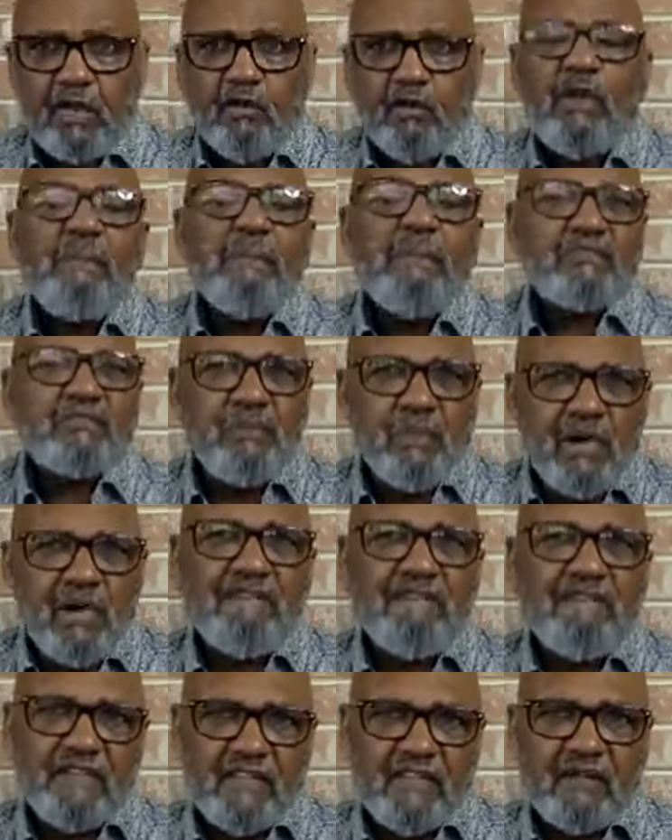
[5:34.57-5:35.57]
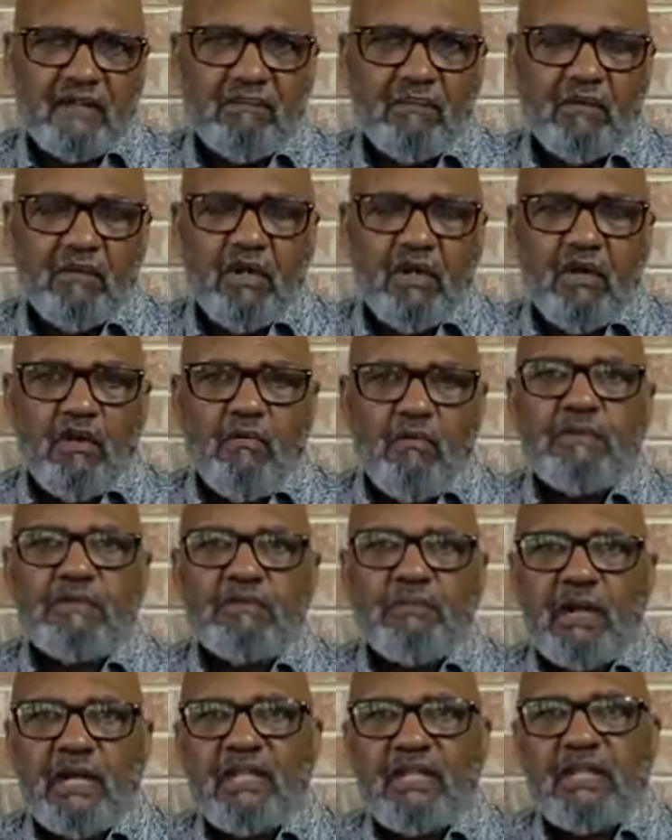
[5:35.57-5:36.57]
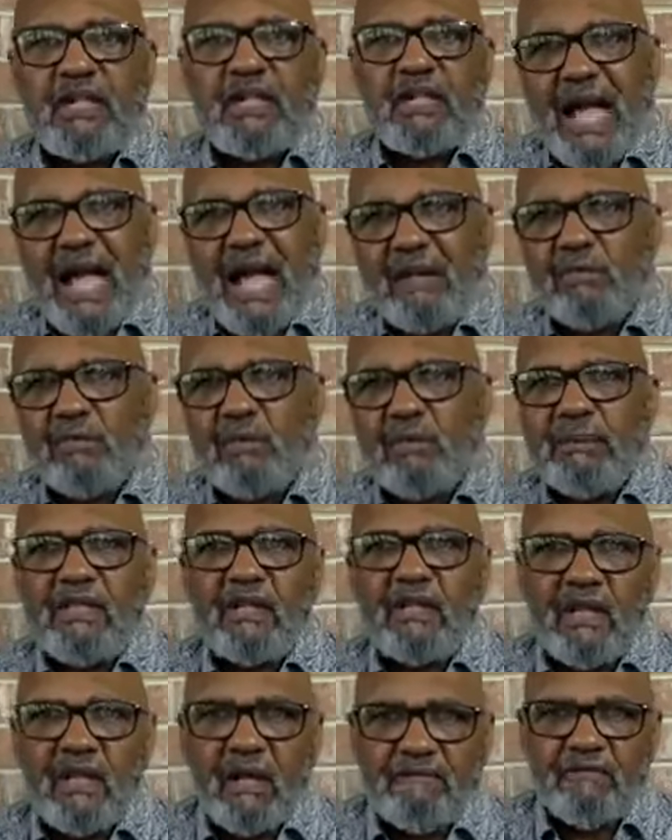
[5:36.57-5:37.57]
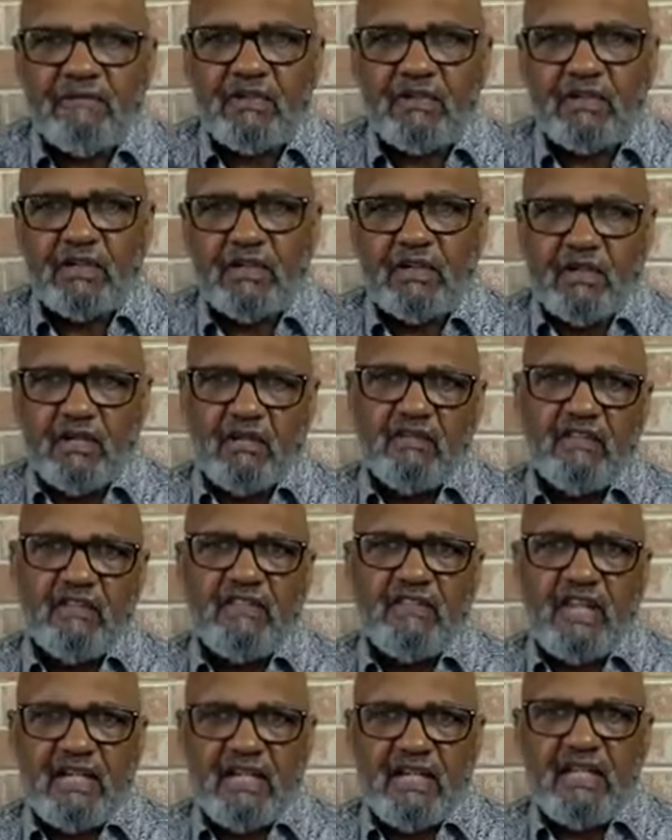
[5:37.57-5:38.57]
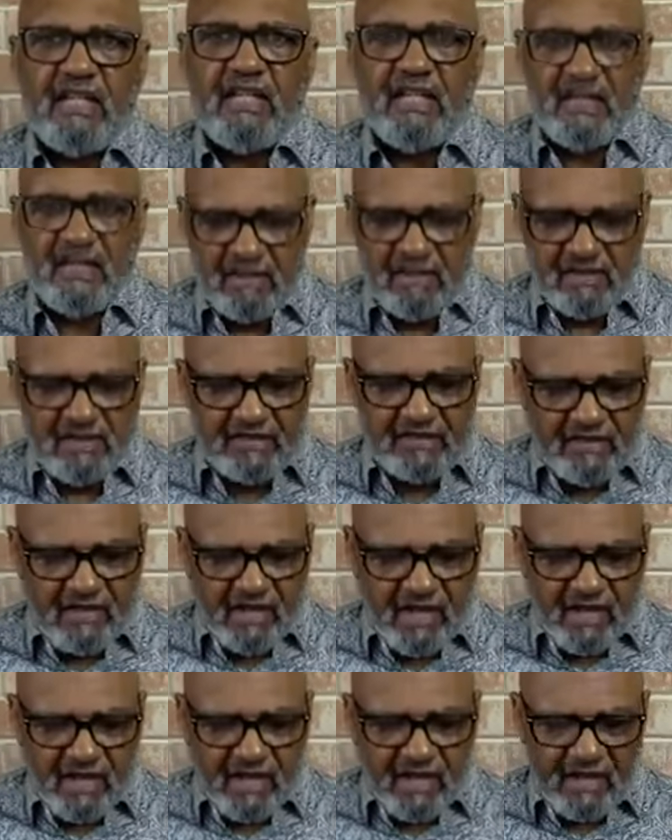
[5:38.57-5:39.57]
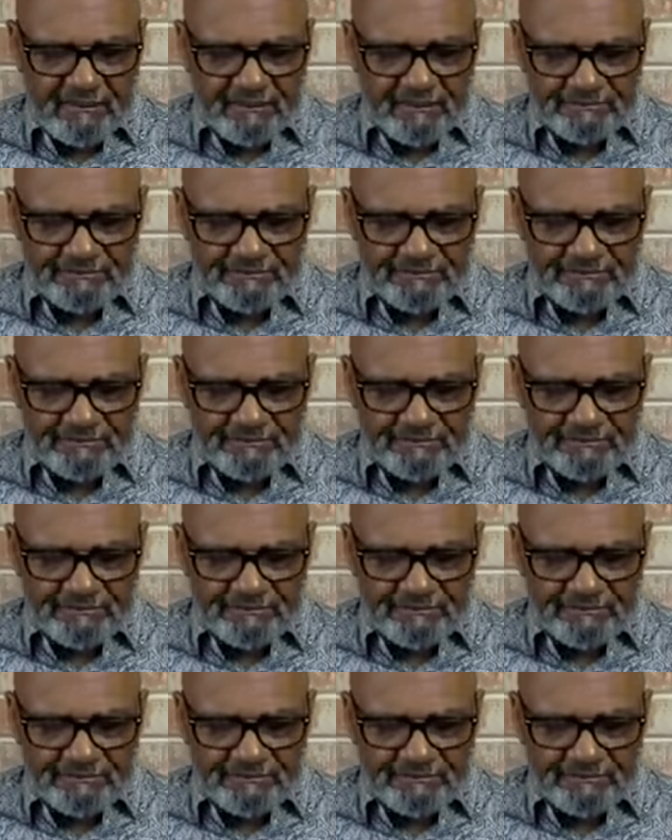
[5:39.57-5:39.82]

We must pray for them. We must that God will be the comfort that they need in this time.